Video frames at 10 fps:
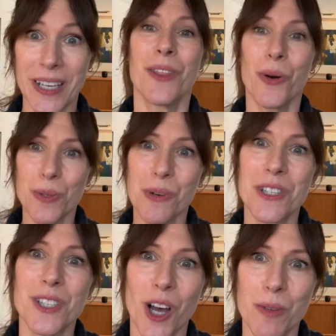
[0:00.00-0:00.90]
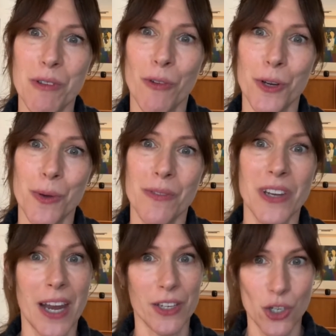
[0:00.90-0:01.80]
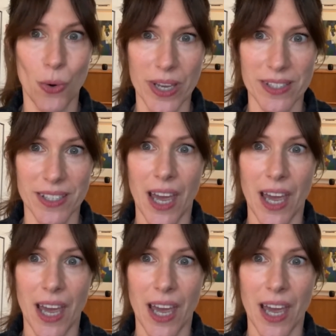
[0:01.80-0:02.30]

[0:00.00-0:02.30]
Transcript: Those were installed before you even had a choice.